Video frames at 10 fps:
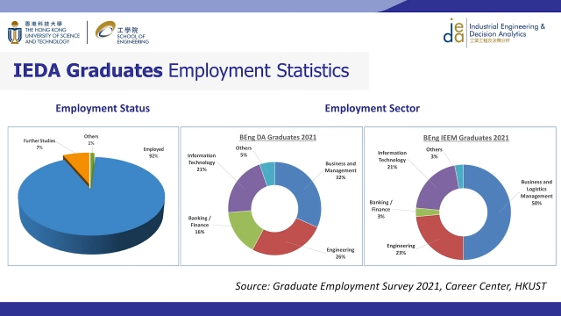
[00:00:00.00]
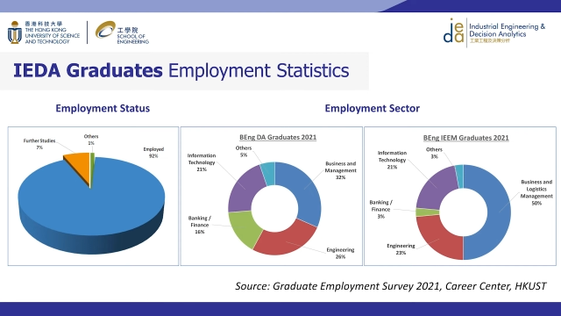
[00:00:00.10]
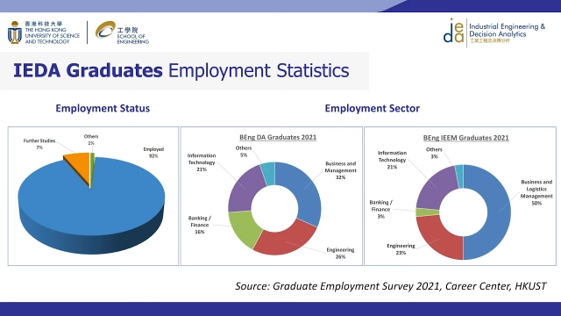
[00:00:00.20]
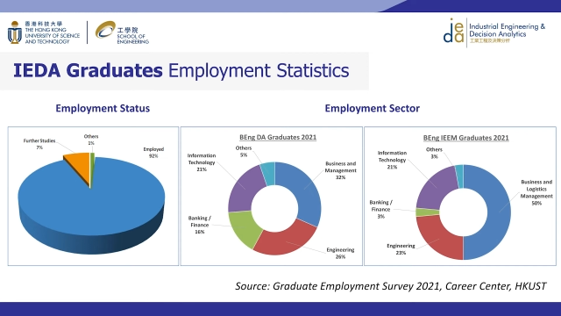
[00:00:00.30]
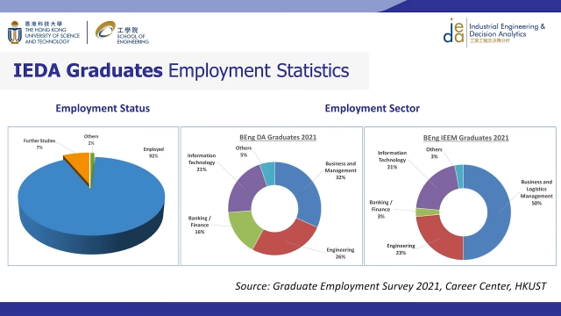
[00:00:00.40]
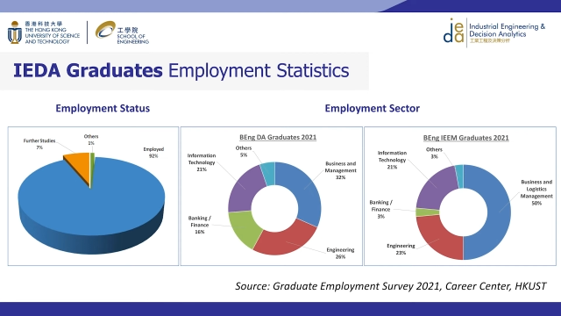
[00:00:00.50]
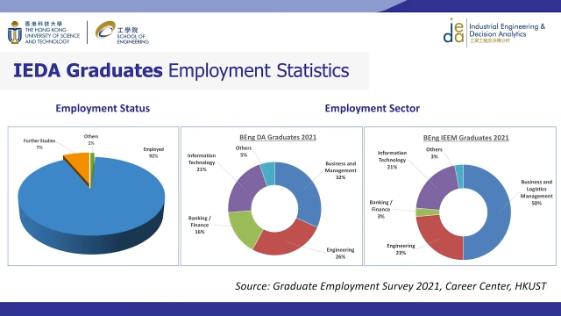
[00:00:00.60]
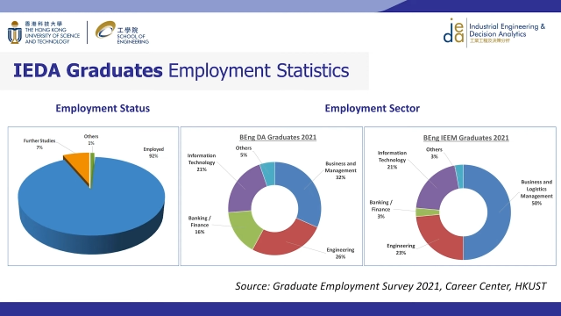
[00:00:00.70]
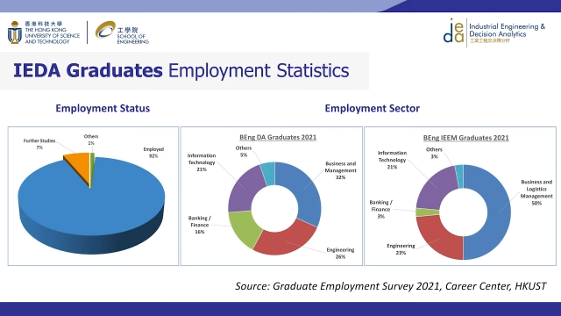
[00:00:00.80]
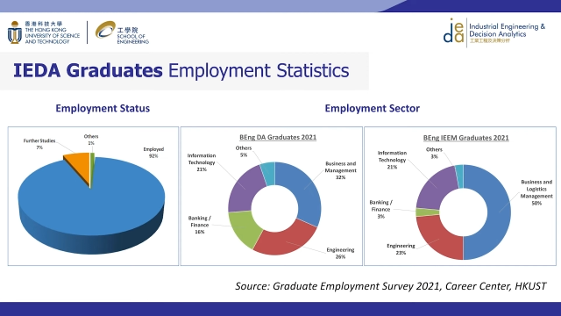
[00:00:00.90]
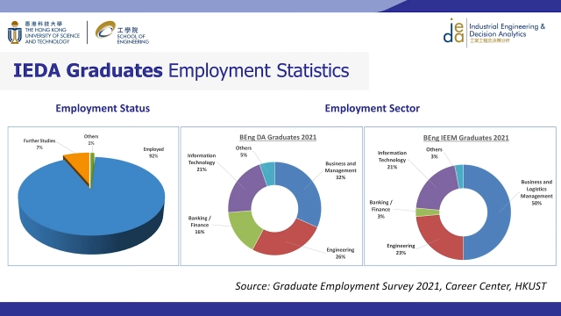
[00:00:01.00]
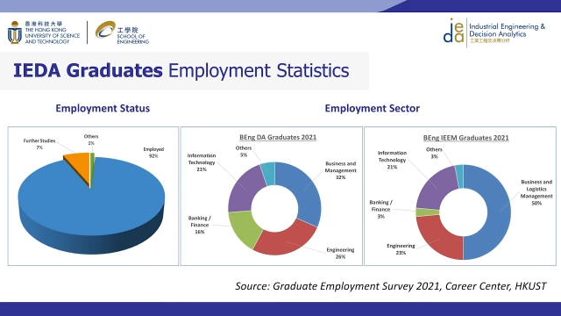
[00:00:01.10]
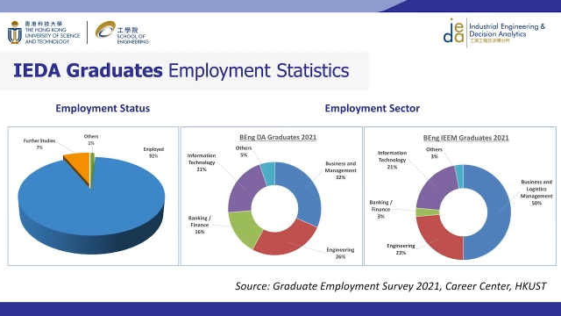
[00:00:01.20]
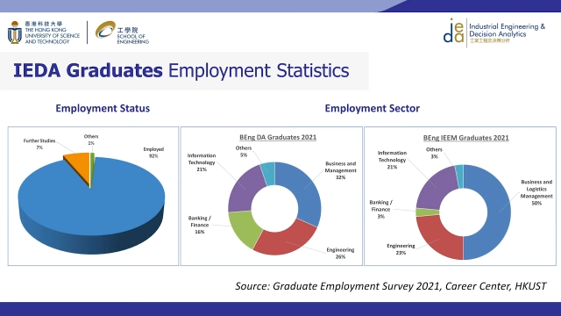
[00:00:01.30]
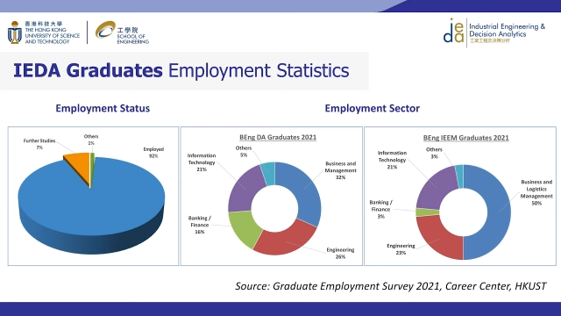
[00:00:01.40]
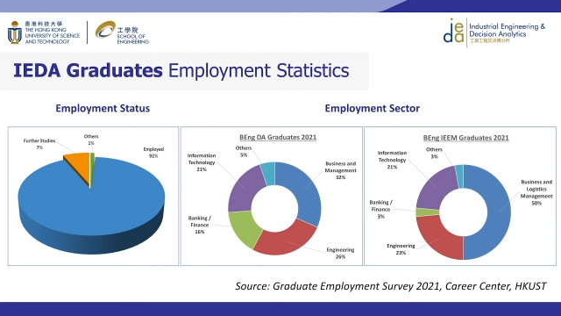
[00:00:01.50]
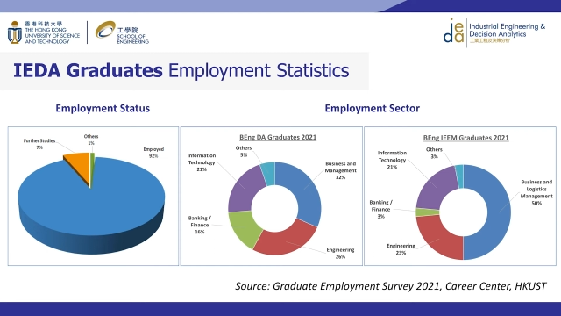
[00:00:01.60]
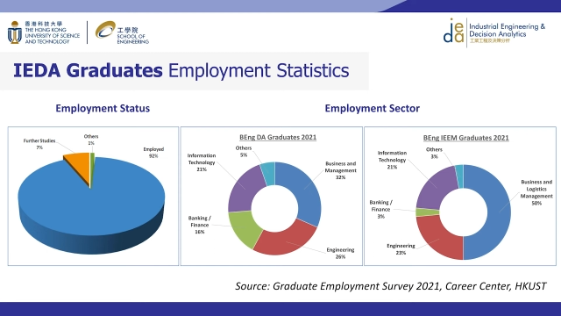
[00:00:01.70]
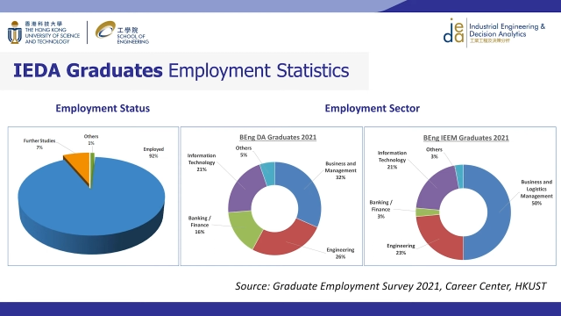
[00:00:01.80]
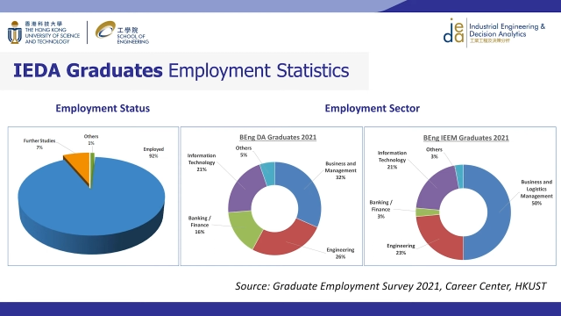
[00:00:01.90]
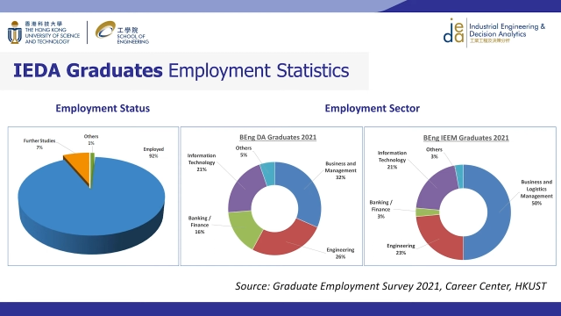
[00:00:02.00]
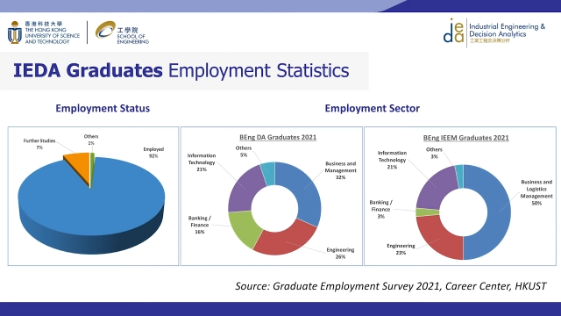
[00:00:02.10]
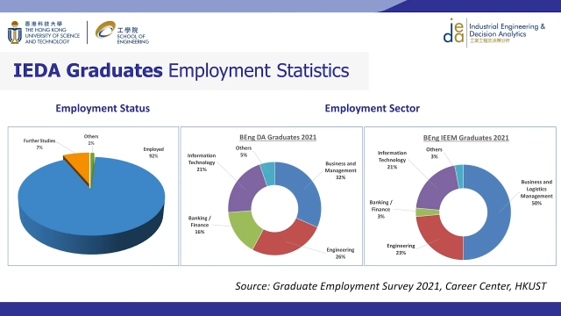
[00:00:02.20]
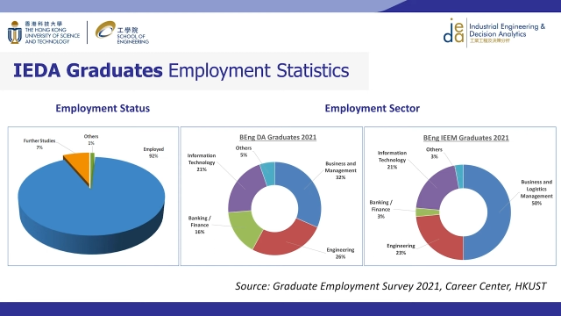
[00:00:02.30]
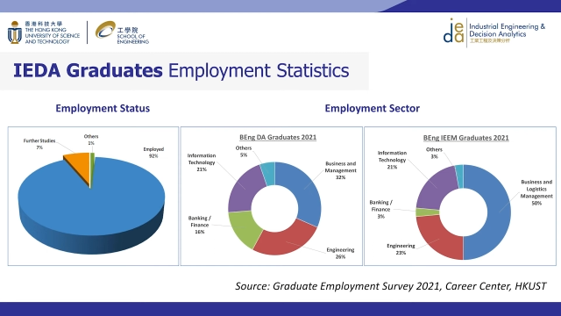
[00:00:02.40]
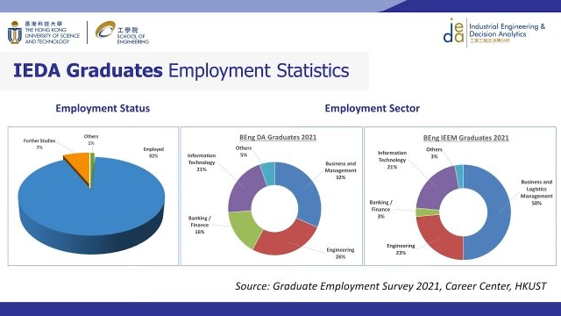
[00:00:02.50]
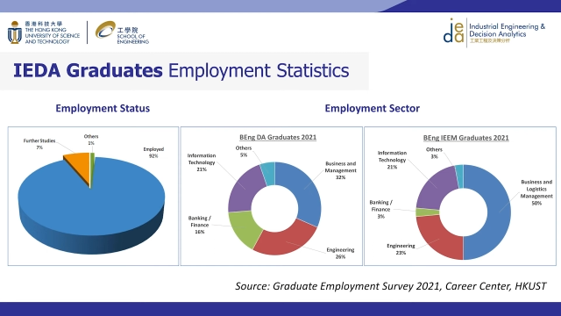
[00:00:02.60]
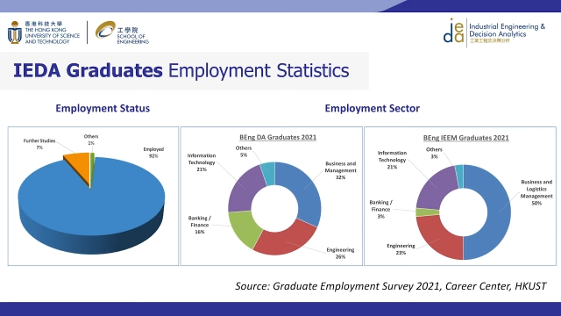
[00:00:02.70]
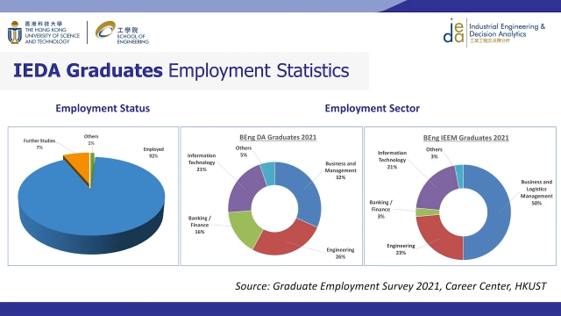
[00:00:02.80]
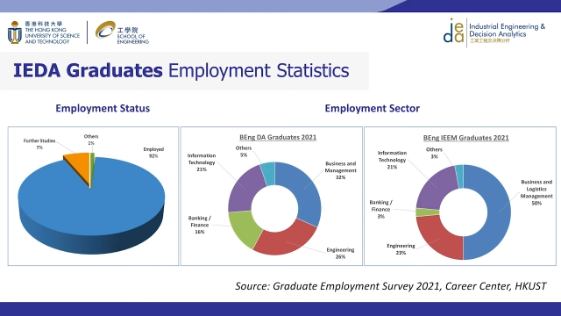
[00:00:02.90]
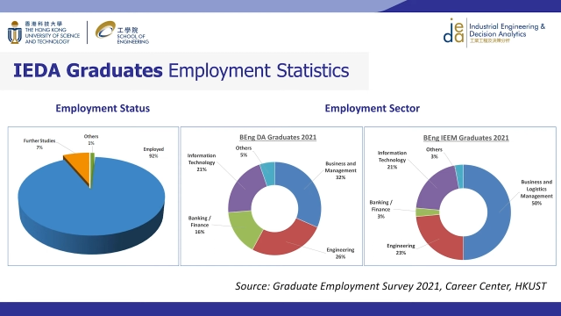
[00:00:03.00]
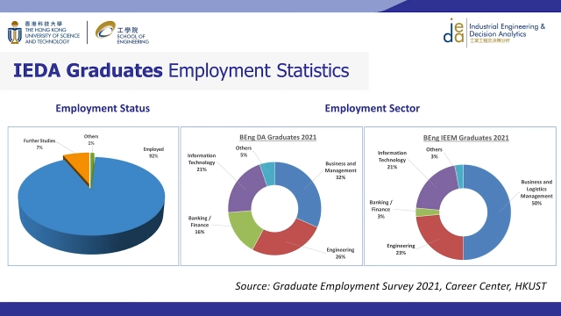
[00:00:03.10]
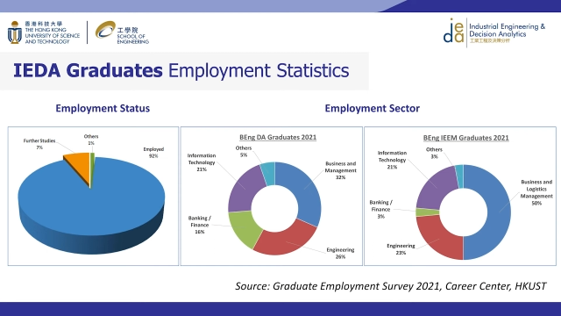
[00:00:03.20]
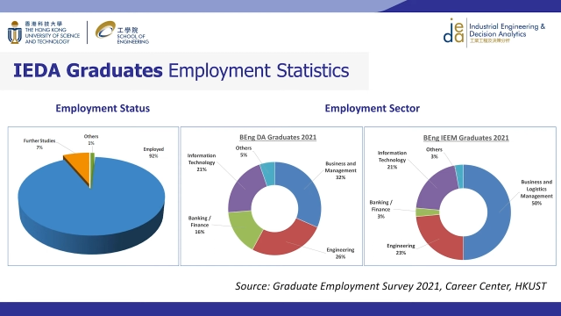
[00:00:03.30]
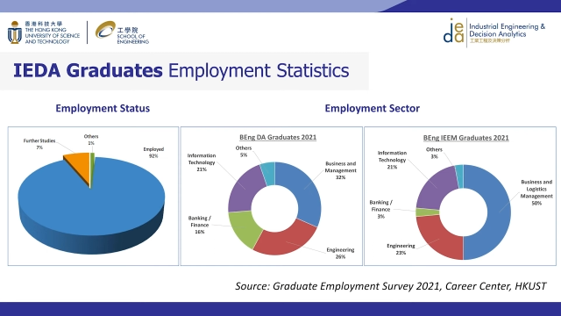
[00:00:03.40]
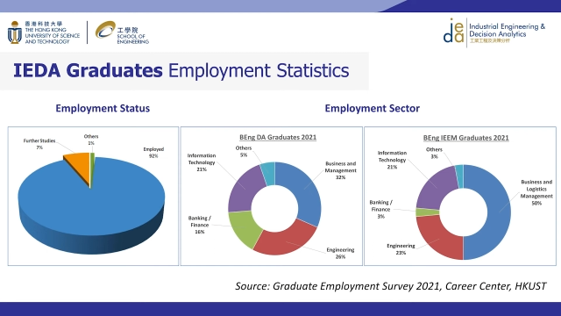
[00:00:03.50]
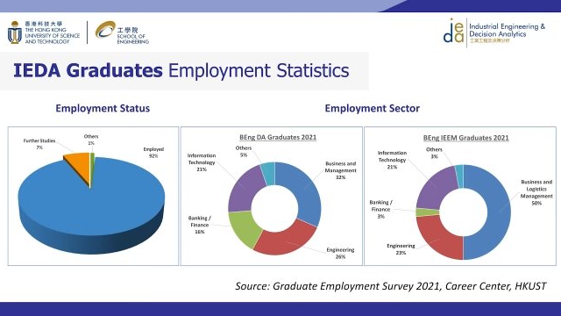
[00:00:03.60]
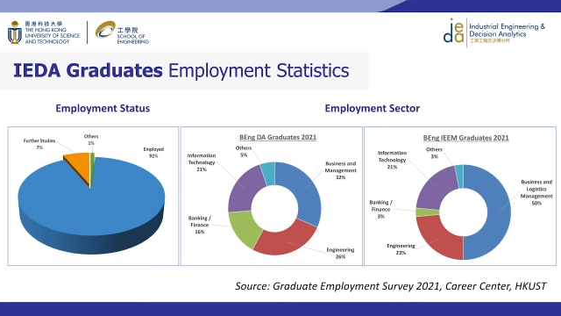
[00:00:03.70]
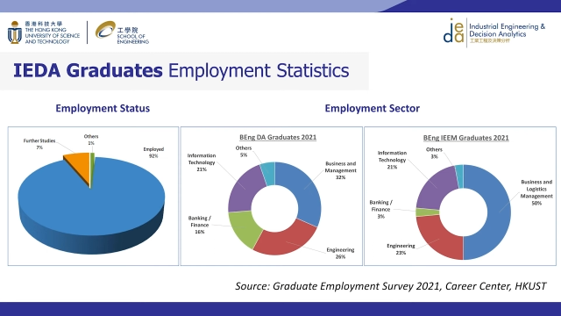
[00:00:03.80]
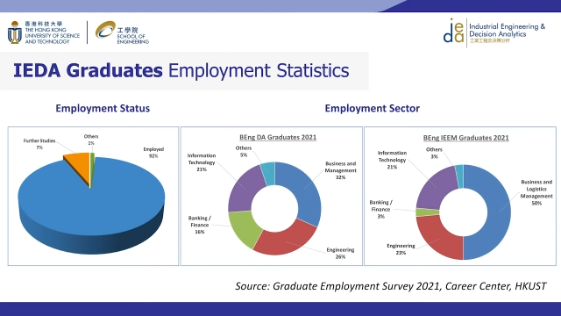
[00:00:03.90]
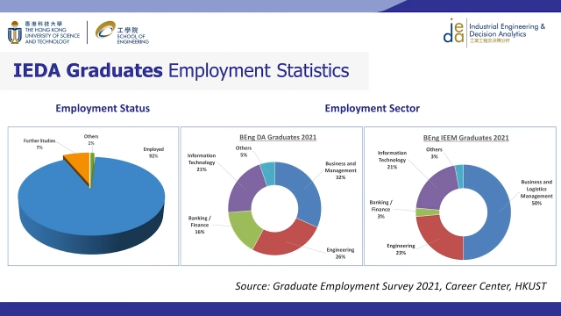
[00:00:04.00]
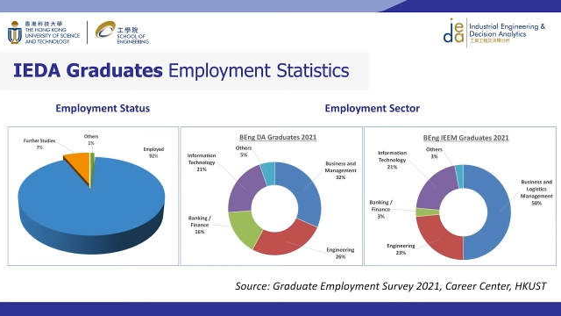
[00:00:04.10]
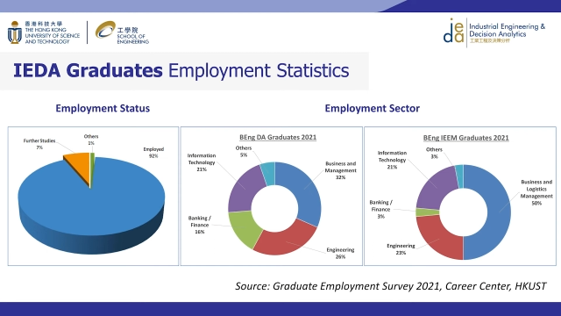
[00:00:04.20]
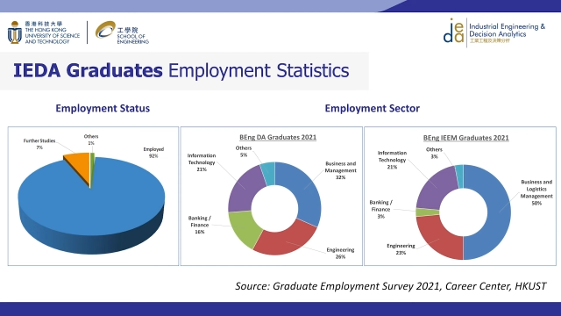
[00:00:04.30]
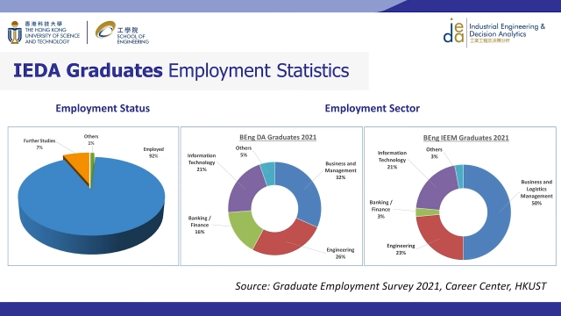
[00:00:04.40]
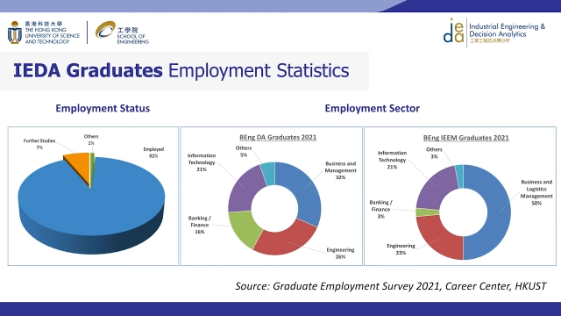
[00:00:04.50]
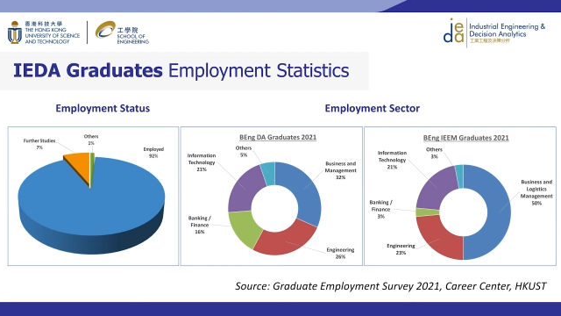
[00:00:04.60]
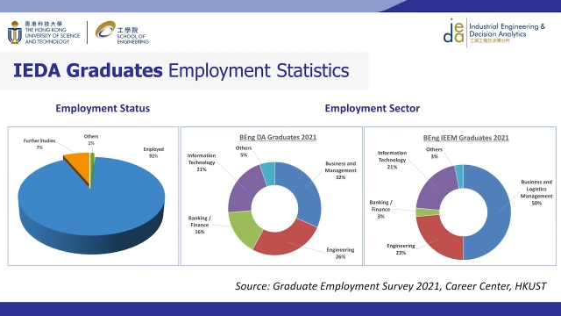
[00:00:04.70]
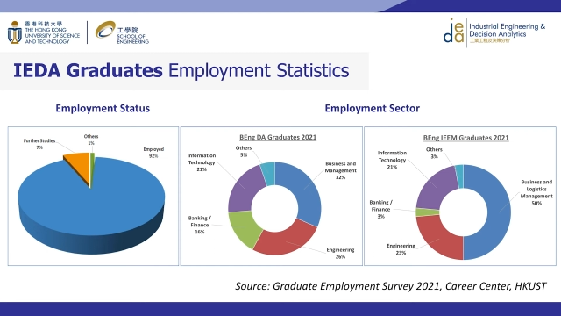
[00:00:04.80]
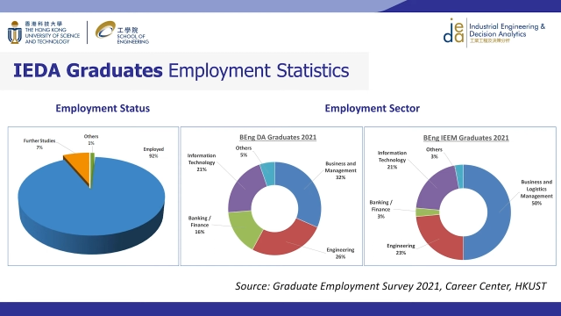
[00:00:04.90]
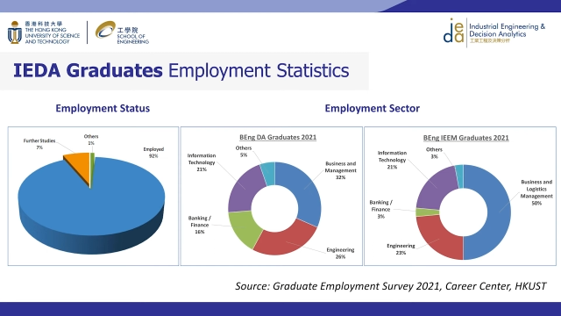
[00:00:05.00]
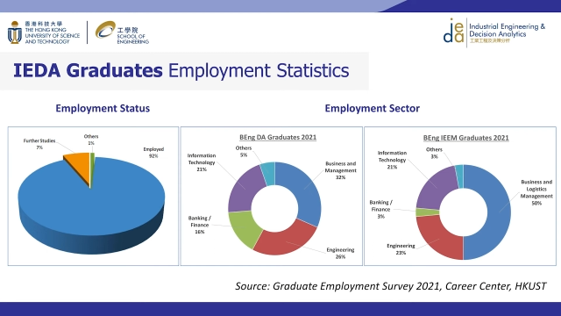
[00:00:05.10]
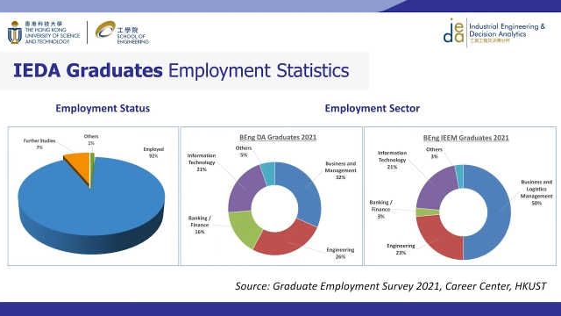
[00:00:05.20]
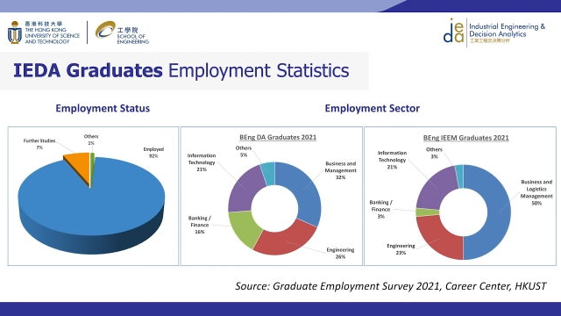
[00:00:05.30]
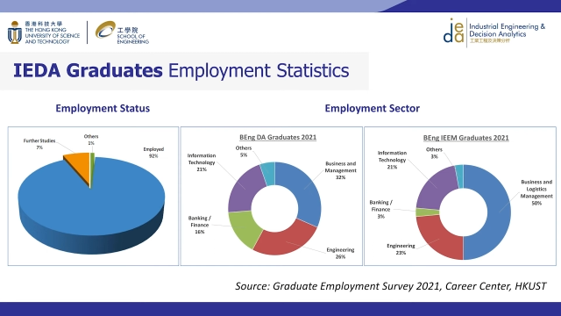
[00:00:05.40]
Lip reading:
Nobody's mouth can be seen.